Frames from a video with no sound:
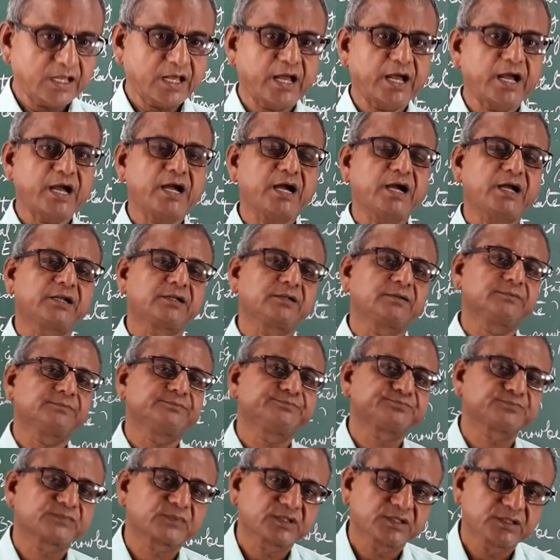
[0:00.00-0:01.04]
and
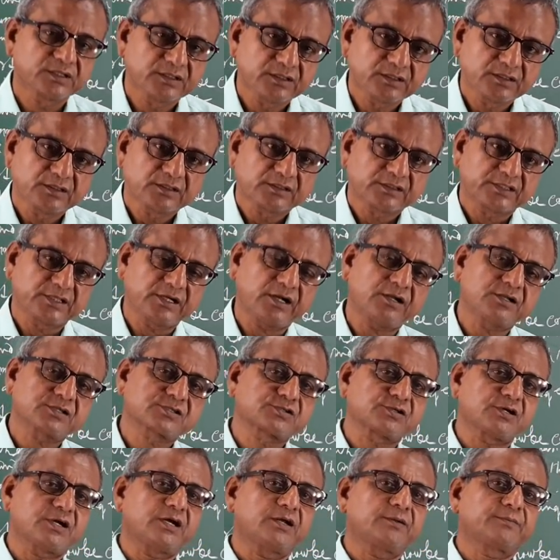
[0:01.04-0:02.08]
they
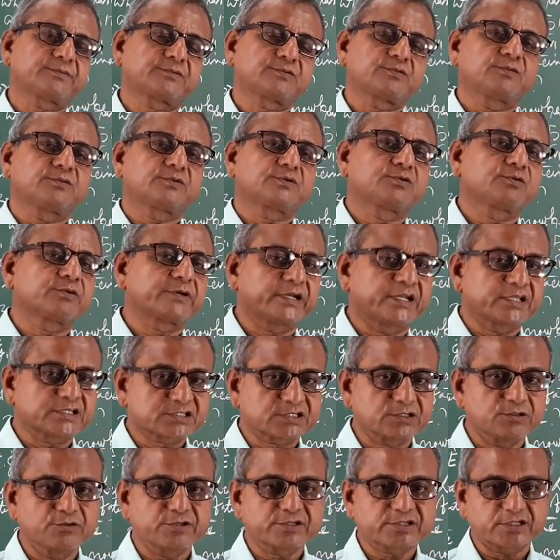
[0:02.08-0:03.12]
also took a
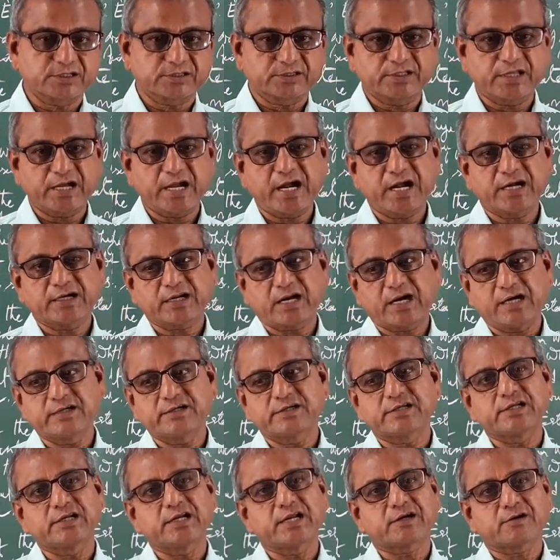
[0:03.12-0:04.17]
resolution that
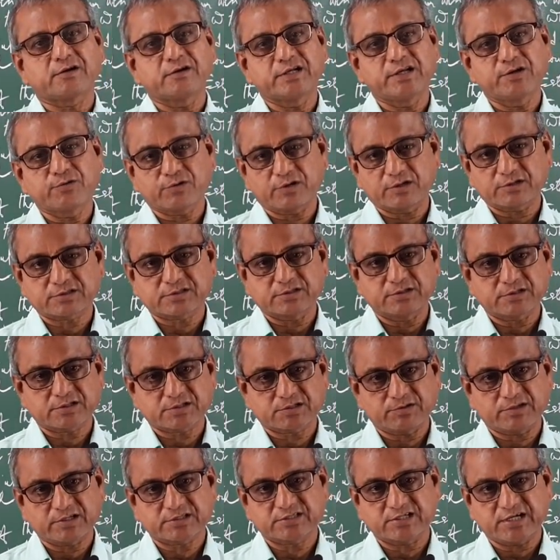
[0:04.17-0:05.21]
until a new
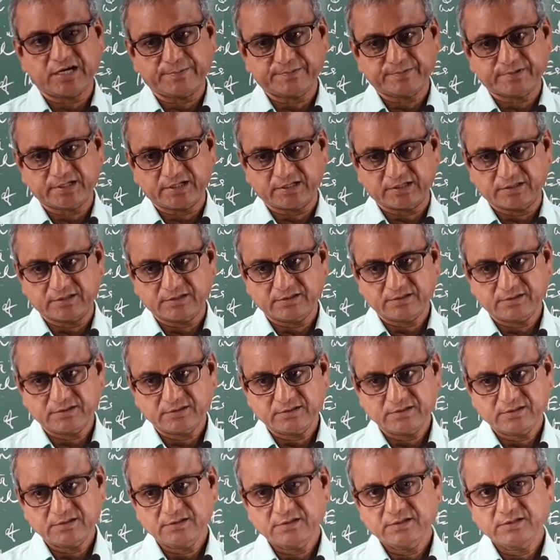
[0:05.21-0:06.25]
constitution was drafted,
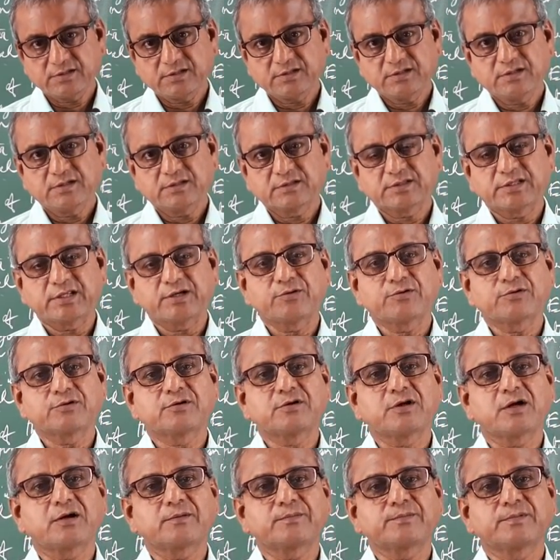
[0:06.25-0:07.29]
they would
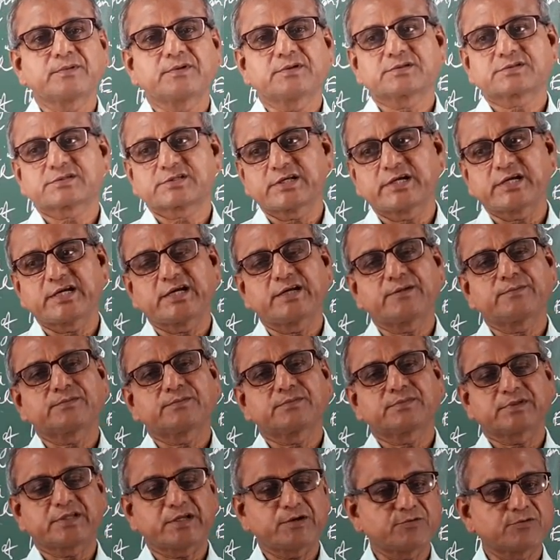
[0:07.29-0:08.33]
not
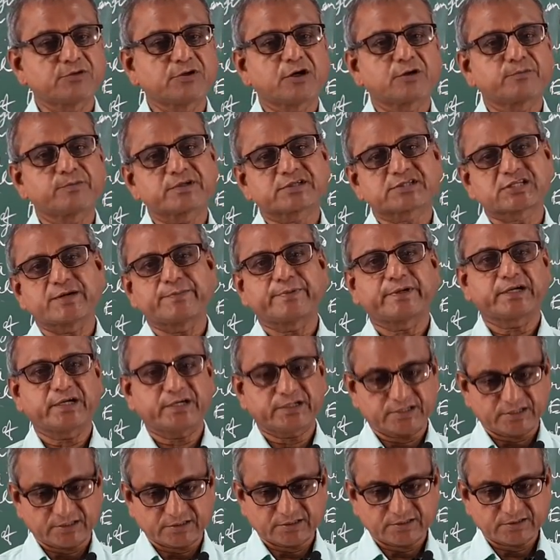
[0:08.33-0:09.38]
be
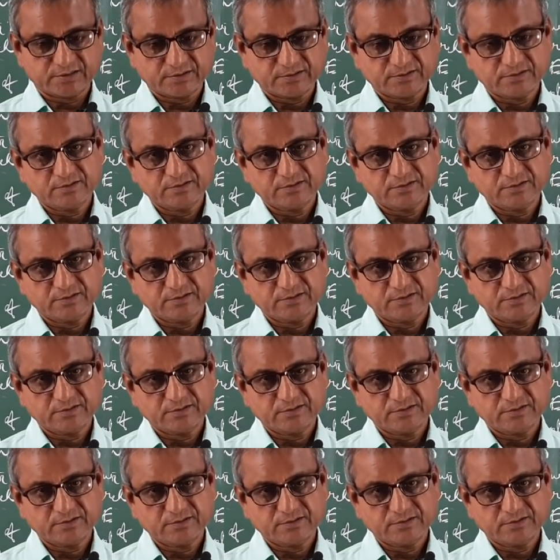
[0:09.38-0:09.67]
separated.